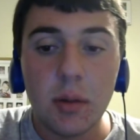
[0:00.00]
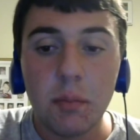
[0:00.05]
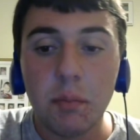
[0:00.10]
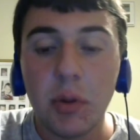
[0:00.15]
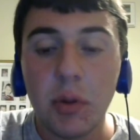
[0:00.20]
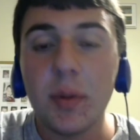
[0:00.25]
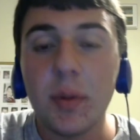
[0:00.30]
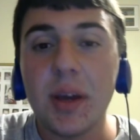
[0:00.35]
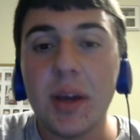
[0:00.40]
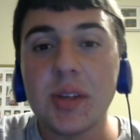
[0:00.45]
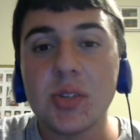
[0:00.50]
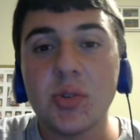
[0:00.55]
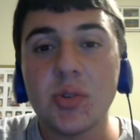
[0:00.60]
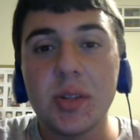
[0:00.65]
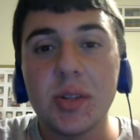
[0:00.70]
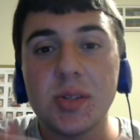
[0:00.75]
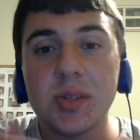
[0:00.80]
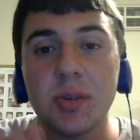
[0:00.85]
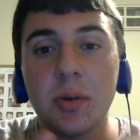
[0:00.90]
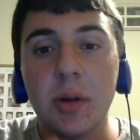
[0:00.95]
But I hope you guys
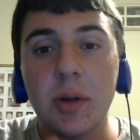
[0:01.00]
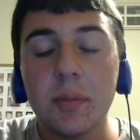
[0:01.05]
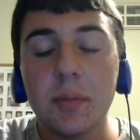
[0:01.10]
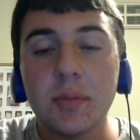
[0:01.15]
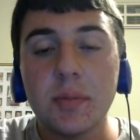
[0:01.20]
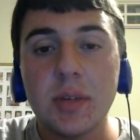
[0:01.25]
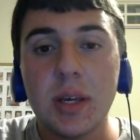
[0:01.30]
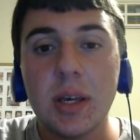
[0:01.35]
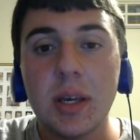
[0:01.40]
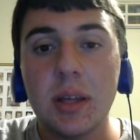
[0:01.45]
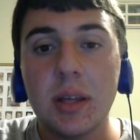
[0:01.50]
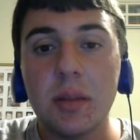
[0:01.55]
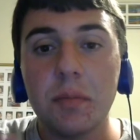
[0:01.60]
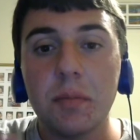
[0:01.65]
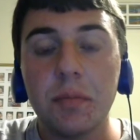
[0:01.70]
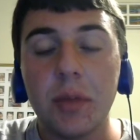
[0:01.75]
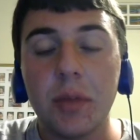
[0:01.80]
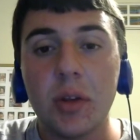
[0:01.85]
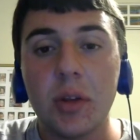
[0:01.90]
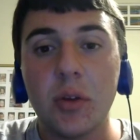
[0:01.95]
enjoyed this little update.
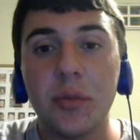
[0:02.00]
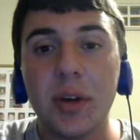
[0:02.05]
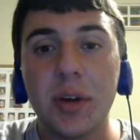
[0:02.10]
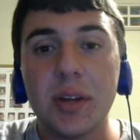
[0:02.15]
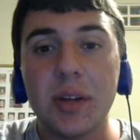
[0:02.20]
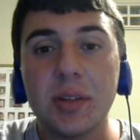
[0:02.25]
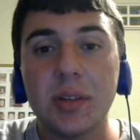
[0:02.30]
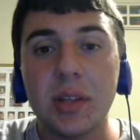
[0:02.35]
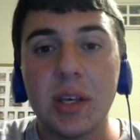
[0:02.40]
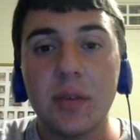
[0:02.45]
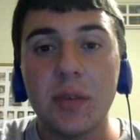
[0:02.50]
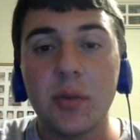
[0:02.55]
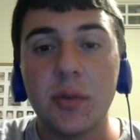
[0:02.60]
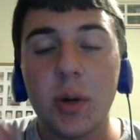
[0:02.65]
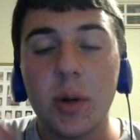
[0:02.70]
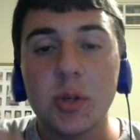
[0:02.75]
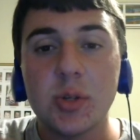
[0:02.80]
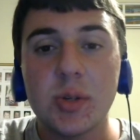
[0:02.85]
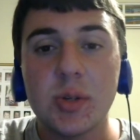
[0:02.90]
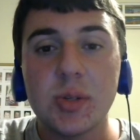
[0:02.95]
Don't forget to leave
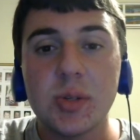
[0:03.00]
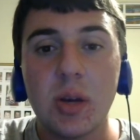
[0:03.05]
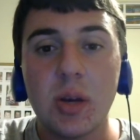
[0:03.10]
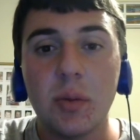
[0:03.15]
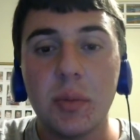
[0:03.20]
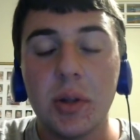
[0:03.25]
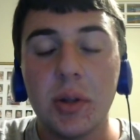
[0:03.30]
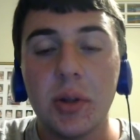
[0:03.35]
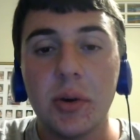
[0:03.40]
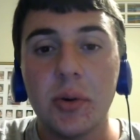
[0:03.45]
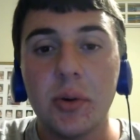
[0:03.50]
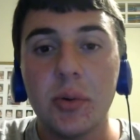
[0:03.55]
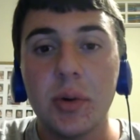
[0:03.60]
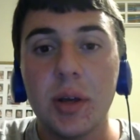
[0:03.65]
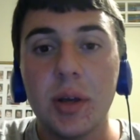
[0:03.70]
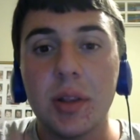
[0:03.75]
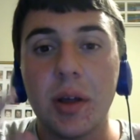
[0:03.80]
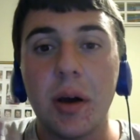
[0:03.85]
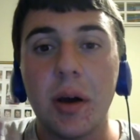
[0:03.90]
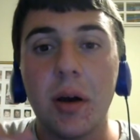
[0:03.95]
questions down below
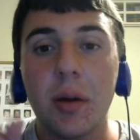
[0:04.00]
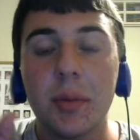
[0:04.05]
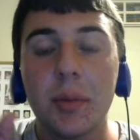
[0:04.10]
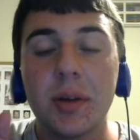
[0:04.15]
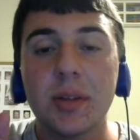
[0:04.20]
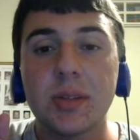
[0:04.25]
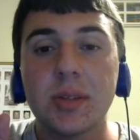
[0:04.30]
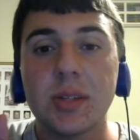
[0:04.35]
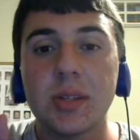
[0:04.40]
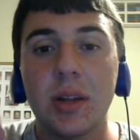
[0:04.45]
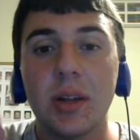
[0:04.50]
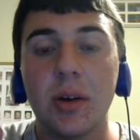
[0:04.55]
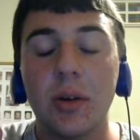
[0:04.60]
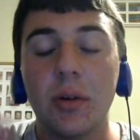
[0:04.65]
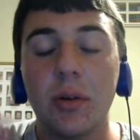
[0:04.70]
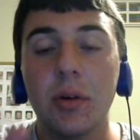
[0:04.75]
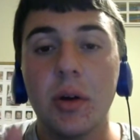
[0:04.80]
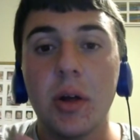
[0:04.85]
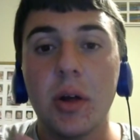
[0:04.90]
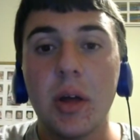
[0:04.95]
in the comments, and
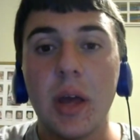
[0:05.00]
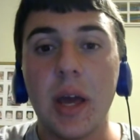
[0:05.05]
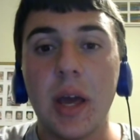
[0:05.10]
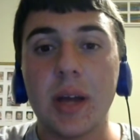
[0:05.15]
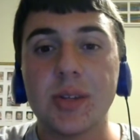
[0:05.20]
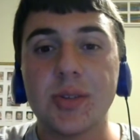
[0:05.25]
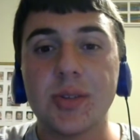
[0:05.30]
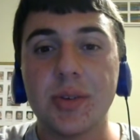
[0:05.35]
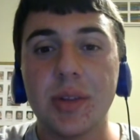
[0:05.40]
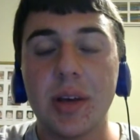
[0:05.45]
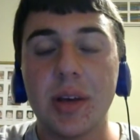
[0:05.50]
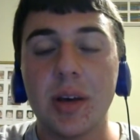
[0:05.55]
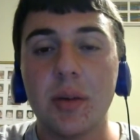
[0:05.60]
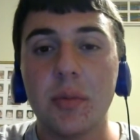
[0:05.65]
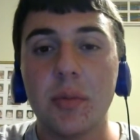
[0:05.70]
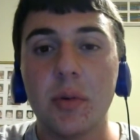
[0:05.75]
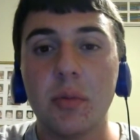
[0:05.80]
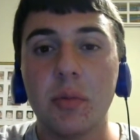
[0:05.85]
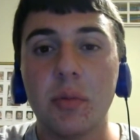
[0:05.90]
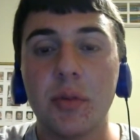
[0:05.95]
I'll answer
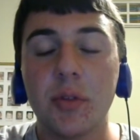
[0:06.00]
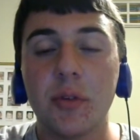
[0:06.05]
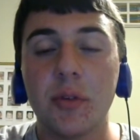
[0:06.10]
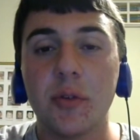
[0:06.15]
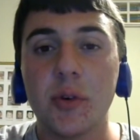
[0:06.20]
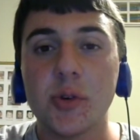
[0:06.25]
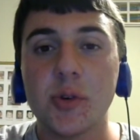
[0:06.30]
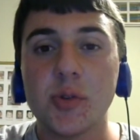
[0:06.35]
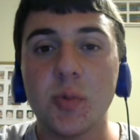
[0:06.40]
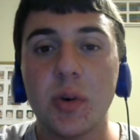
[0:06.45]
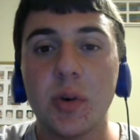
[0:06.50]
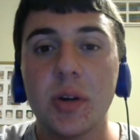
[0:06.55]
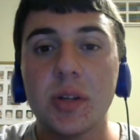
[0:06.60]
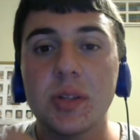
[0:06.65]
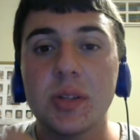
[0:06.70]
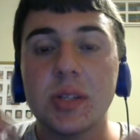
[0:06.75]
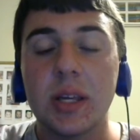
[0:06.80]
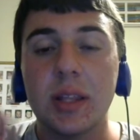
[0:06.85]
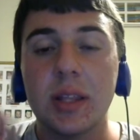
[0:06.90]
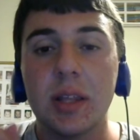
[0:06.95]
them with the first
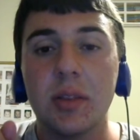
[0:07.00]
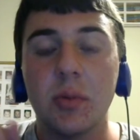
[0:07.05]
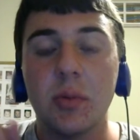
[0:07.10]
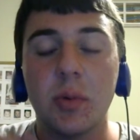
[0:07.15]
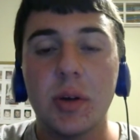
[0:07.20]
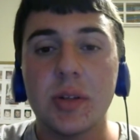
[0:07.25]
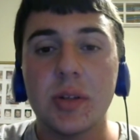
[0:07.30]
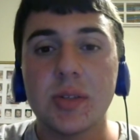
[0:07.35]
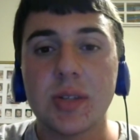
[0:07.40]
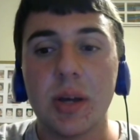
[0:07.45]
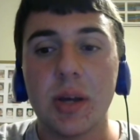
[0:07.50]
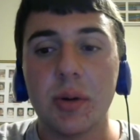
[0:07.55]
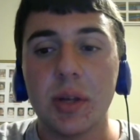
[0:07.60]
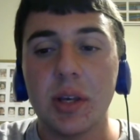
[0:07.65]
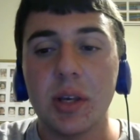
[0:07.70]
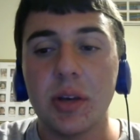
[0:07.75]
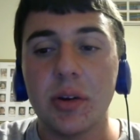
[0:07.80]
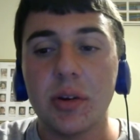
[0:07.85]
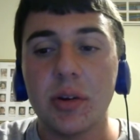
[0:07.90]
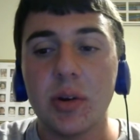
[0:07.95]
ones, and then the ones down
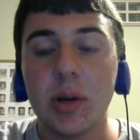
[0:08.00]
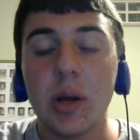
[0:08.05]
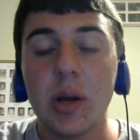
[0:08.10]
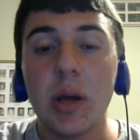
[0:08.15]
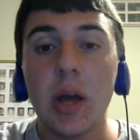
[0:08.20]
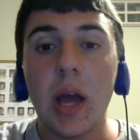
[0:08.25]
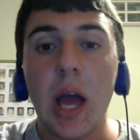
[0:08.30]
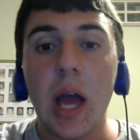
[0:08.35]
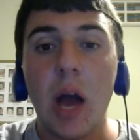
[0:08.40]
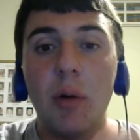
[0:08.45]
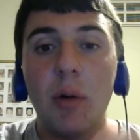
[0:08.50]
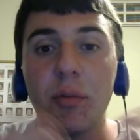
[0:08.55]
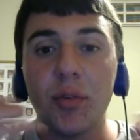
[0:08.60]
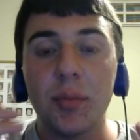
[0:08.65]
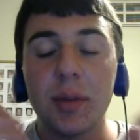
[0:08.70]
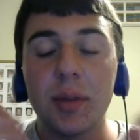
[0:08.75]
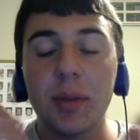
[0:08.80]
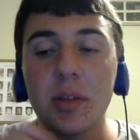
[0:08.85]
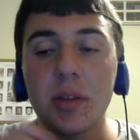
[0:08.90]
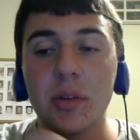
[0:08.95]
here, however
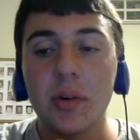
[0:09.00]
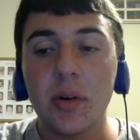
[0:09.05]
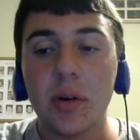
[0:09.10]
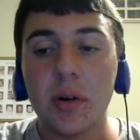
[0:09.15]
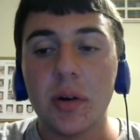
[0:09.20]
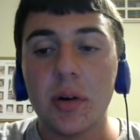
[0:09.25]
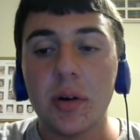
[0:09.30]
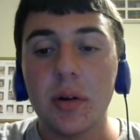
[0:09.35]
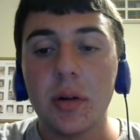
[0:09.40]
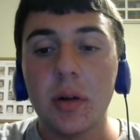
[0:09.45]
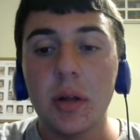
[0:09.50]
many there are.